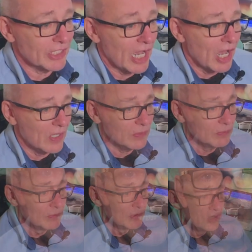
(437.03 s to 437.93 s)
to
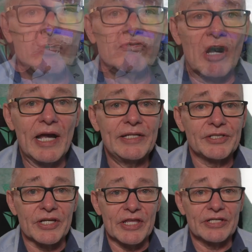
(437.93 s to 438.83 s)
home, it will
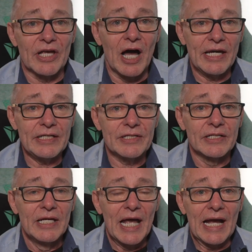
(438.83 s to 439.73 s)
rise to this height
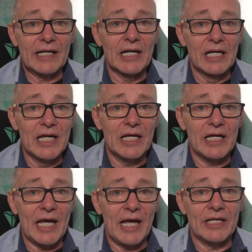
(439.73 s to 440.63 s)
and
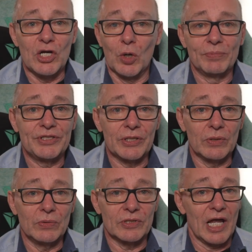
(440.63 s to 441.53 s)
clear any
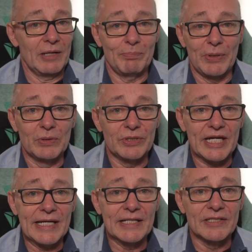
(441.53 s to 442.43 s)
obstacles like
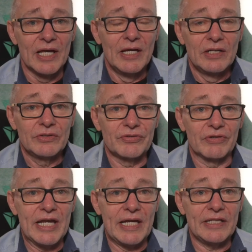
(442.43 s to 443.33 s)
buildings,
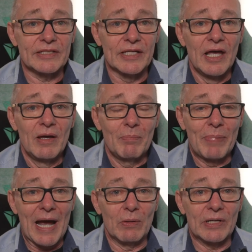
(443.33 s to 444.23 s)
trees,
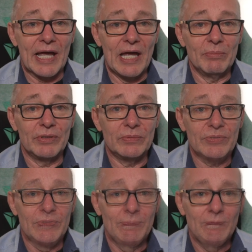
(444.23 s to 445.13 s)
power
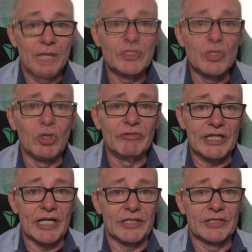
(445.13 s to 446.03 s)
cables.
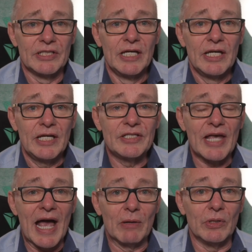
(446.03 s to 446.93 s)
Ignoring this is
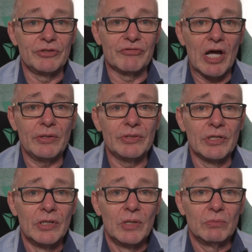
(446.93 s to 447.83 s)
how a drone
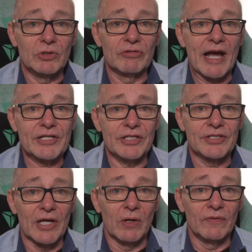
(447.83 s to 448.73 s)
will crash
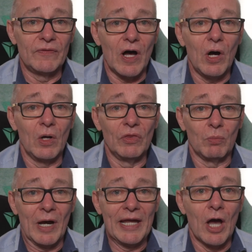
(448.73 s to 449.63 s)
itself on the
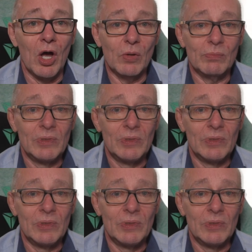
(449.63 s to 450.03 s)
way home.